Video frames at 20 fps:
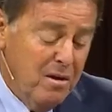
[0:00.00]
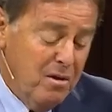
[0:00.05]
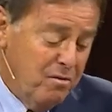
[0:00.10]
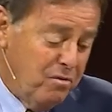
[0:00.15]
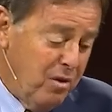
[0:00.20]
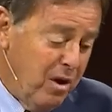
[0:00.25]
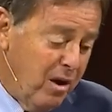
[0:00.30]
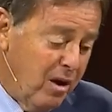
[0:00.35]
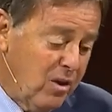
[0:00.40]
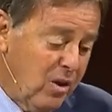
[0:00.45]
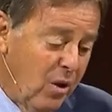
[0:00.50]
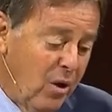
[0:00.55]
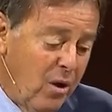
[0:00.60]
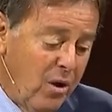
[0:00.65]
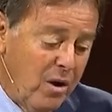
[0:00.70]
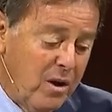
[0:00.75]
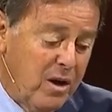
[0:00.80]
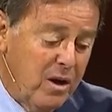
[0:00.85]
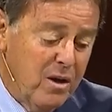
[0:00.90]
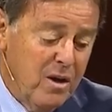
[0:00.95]
three
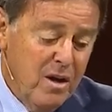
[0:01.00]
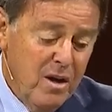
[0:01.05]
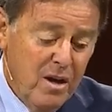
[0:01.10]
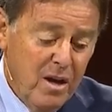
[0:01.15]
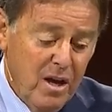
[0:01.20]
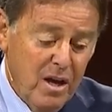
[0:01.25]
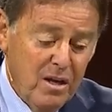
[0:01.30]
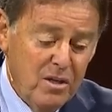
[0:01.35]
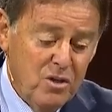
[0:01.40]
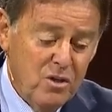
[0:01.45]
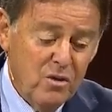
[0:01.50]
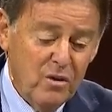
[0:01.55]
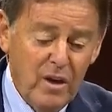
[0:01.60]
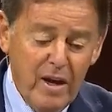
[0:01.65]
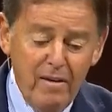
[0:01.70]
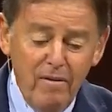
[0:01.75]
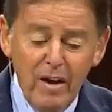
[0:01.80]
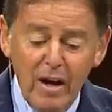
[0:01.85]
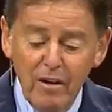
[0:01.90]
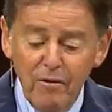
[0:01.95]
o'clock and you're
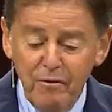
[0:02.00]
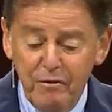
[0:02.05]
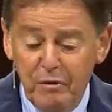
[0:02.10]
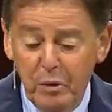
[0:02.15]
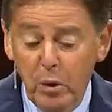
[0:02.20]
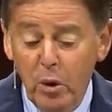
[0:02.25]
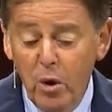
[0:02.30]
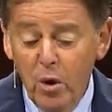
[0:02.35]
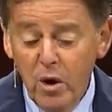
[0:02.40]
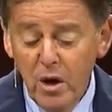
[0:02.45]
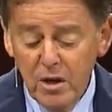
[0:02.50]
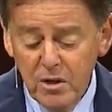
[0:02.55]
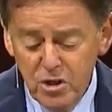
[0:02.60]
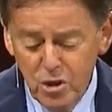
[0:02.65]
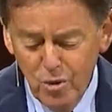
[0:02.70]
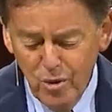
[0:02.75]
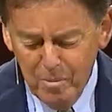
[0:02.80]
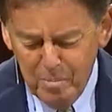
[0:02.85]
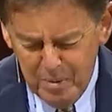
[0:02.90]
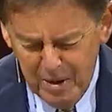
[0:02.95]
leaving at four, and
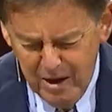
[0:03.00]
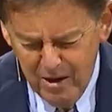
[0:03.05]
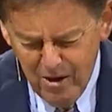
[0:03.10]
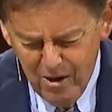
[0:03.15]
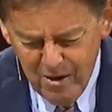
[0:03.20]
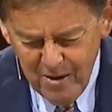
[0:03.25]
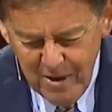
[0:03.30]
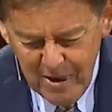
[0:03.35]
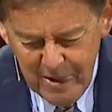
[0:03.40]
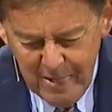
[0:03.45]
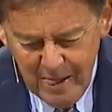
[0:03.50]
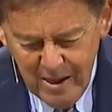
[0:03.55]
you appear,